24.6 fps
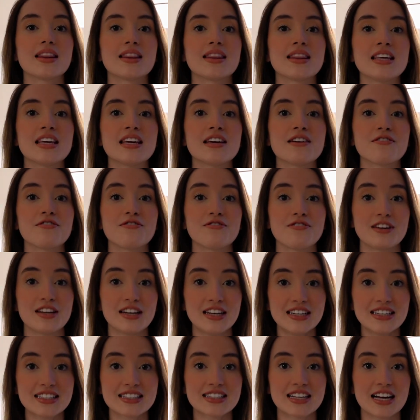The
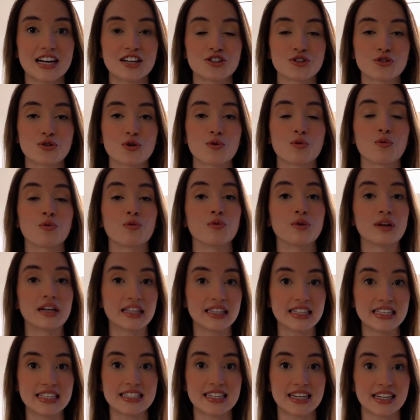feeding schedule
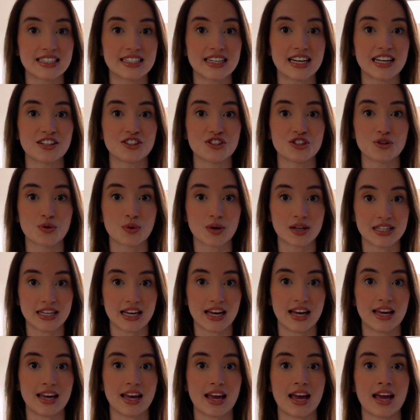really dictates your
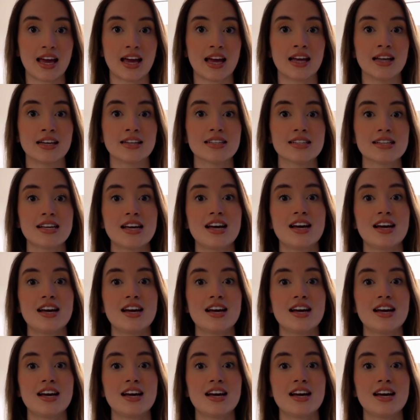day and